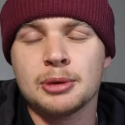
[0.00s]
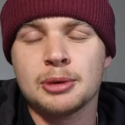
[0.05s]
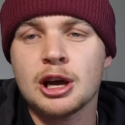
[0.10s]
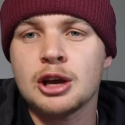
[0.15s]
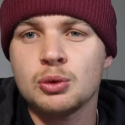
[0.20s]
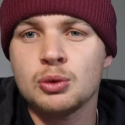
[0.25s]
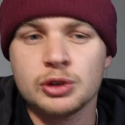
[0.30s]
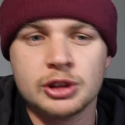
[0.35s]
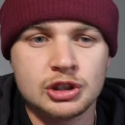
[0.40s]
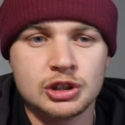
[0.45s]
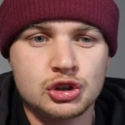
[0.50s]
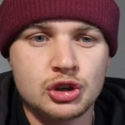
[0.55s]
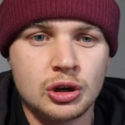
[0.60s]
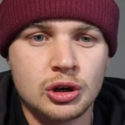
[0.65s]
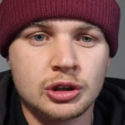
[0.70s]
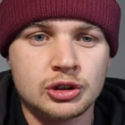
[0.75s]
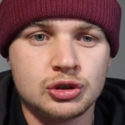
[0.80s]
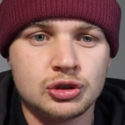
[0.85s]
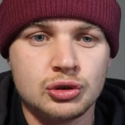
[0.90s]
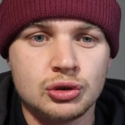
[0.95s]
But I'm going with
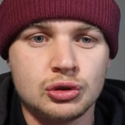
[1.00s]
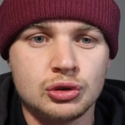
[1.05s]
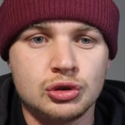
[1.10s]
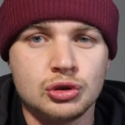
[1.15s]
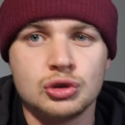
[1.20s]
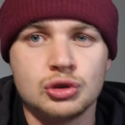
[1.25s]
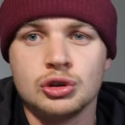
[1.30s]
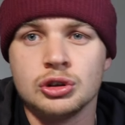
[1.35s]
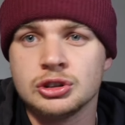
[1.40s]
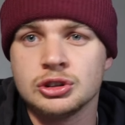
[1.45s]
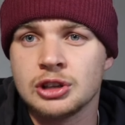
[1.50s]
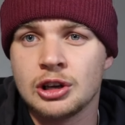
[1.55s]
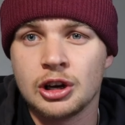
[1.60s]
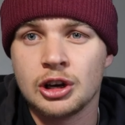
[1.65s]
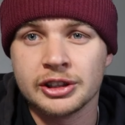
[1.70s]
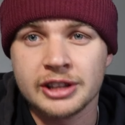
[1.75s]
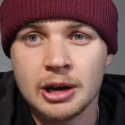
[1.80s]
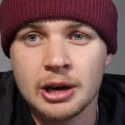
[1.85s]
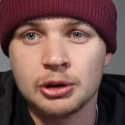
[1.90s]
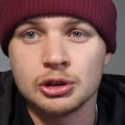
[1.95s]
the Sharks to
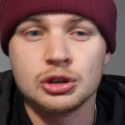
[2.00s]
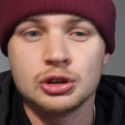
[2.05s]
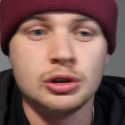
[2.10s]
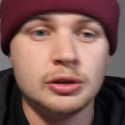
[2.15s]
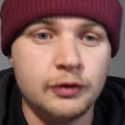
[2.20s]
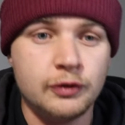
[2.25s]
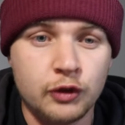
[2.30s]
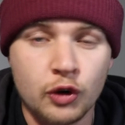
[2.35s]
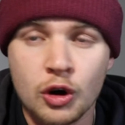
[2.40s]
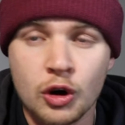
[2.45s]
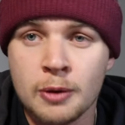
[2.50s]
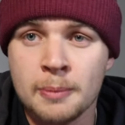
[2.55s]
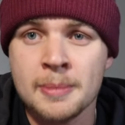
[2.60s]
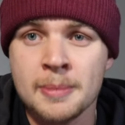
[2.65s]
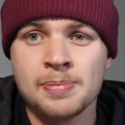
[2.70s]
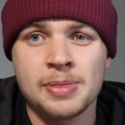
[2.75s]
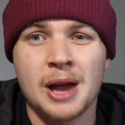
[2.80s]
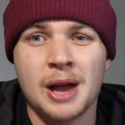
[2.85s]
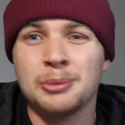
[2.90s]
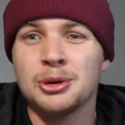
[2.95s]
cruise along now in good
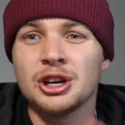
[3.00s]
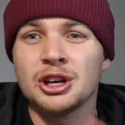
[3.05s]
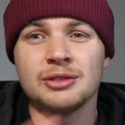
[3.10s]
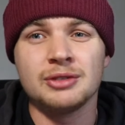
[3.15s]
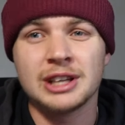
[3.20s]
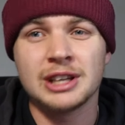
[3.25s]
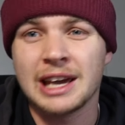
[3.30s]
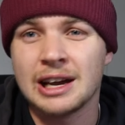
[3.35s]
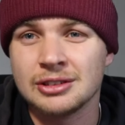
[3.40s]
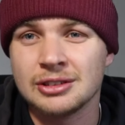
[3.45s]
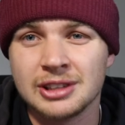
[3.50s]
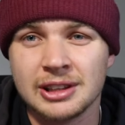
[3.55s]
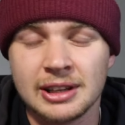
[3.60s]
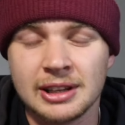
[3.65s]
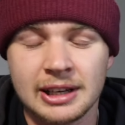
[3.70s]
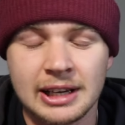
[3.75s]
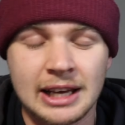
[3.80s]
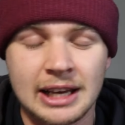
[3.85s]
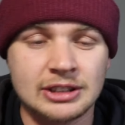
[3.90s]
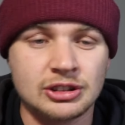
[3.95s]
form. I'm not even
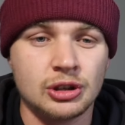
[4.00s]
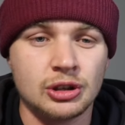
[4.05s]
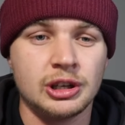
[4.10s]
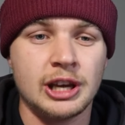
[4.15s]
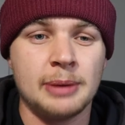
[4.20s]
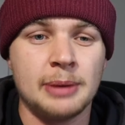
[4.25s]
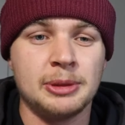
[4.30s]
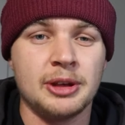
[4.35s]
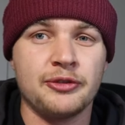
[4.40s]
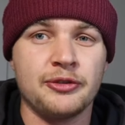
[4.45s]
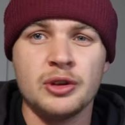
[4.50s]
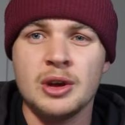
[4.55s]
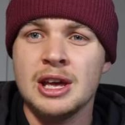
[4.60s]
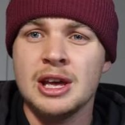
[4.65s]
counting the Glasgow game.